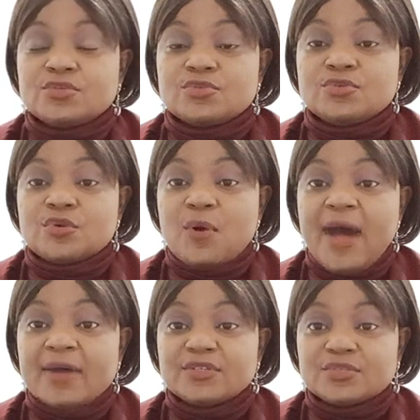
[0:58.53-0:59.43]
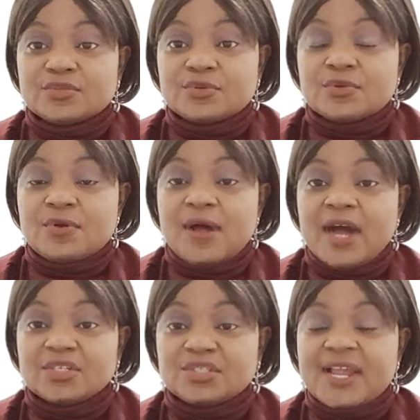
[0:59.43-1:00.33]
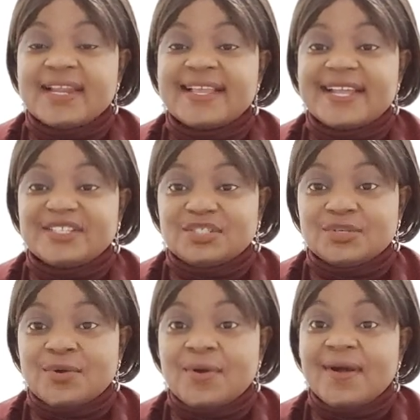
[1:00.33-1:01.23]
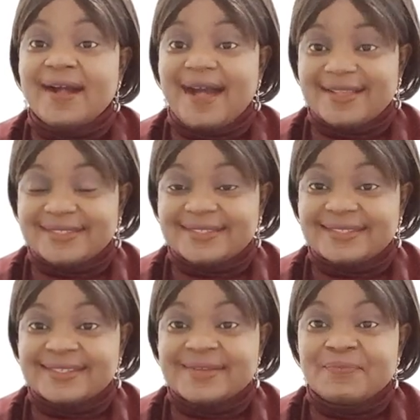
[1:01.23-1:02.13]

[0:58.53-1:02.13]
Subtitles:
know how to actually get your CAS.